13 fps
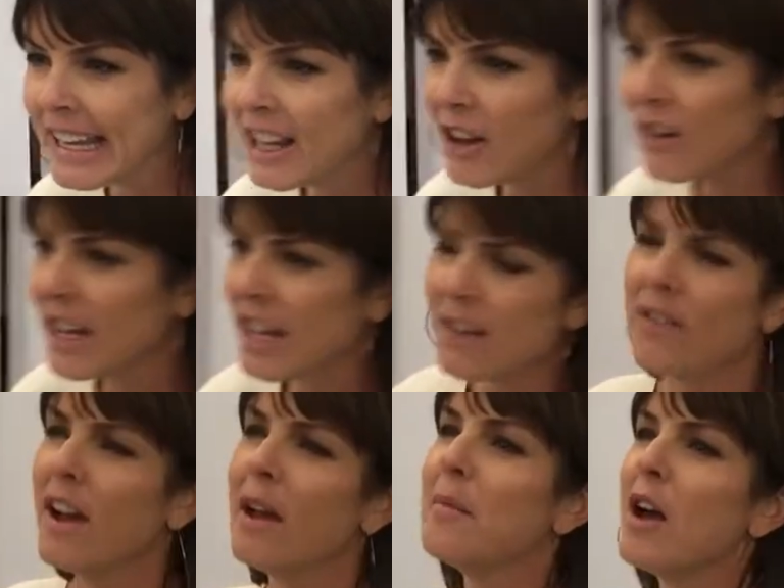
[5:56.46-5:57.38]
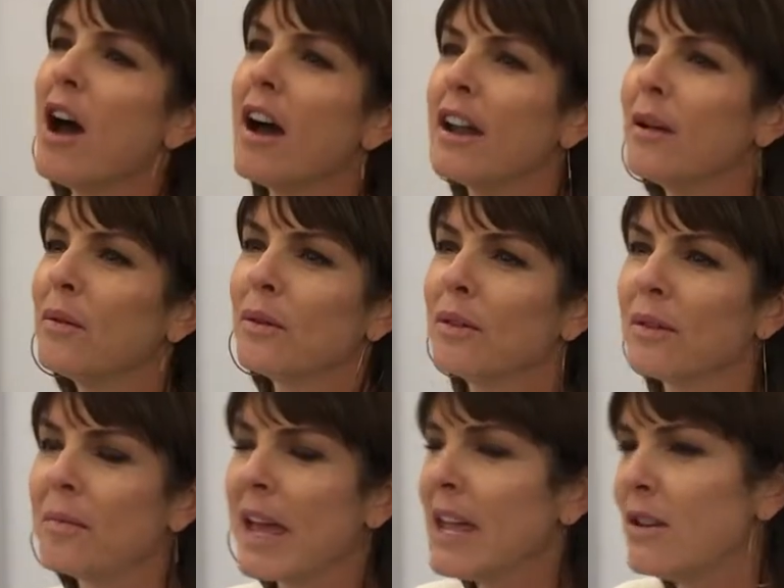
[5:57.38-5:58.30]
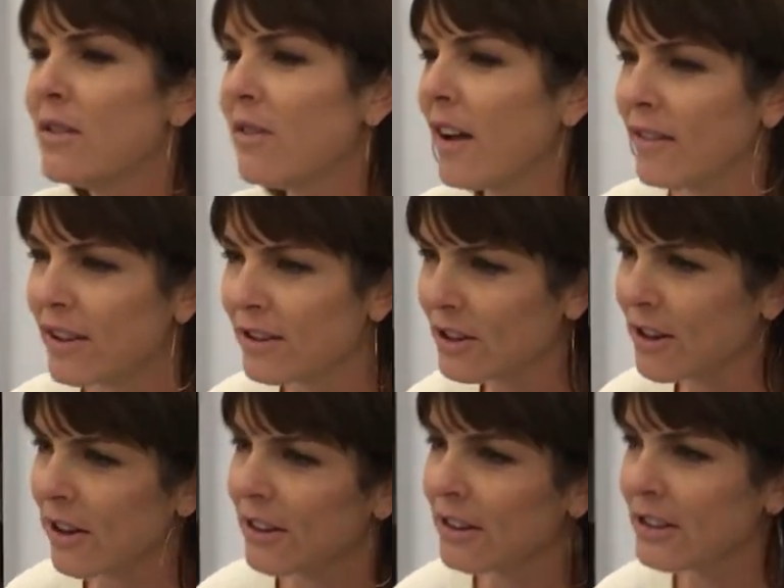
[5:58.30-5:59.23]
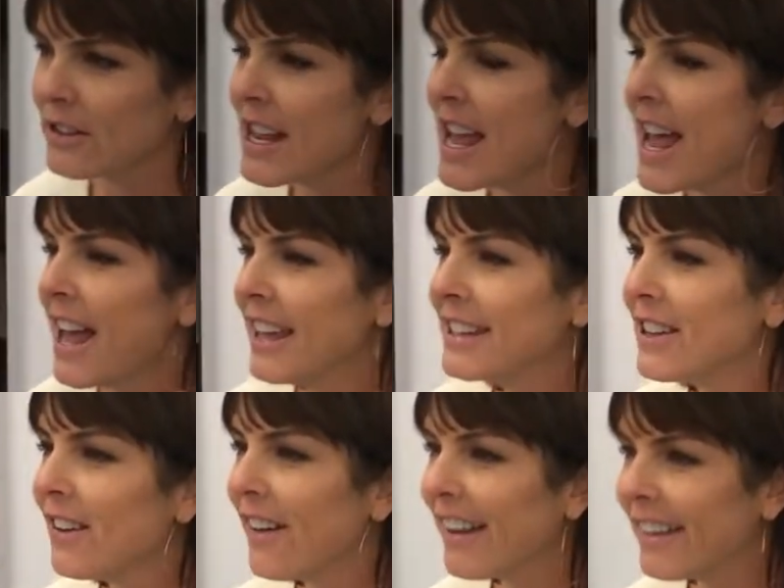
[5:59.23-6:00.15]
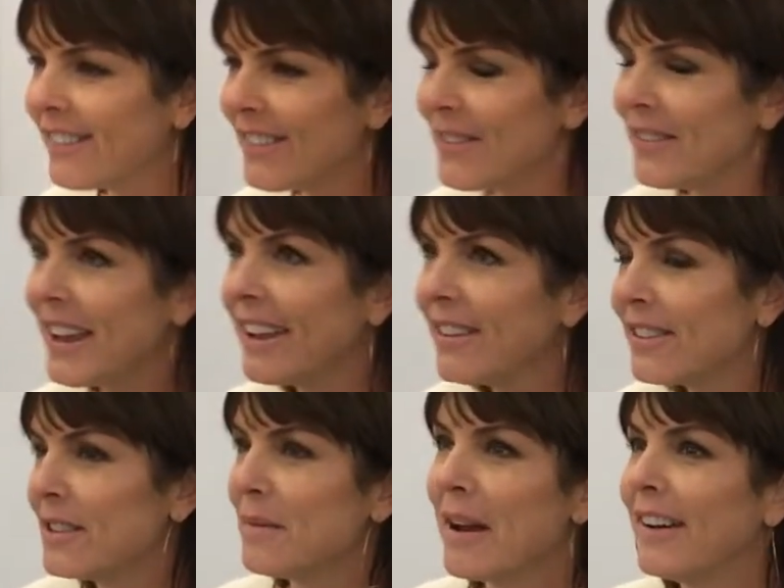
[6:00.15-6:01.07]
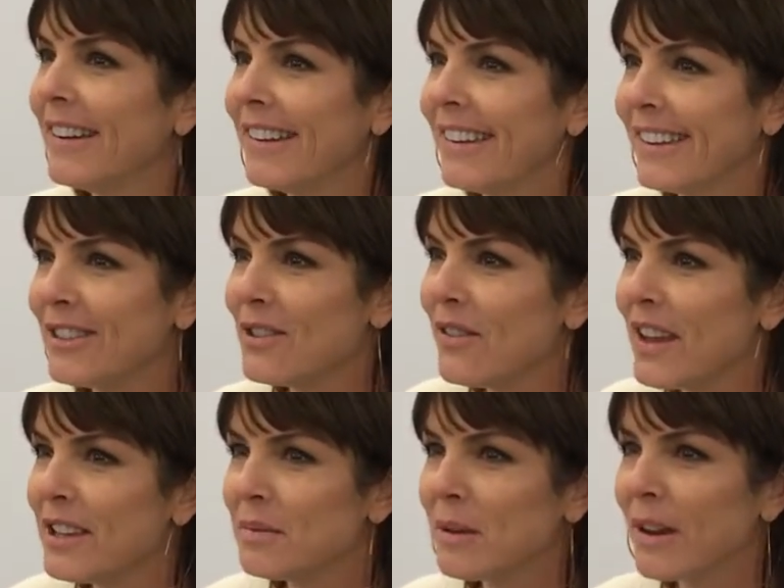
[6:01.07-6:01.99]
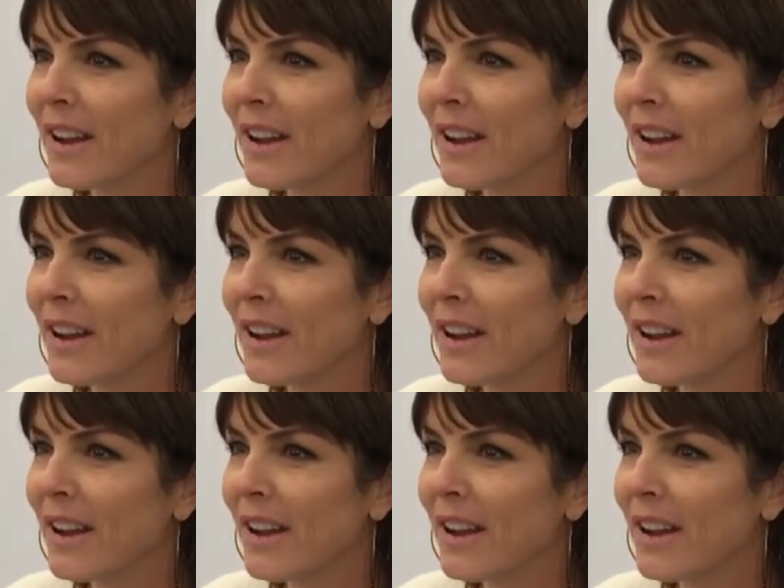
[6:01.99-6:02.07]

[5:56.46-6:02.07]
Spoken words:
You know, and if I'm not, I will pay you $500. So we giggled about it, like through Facebook.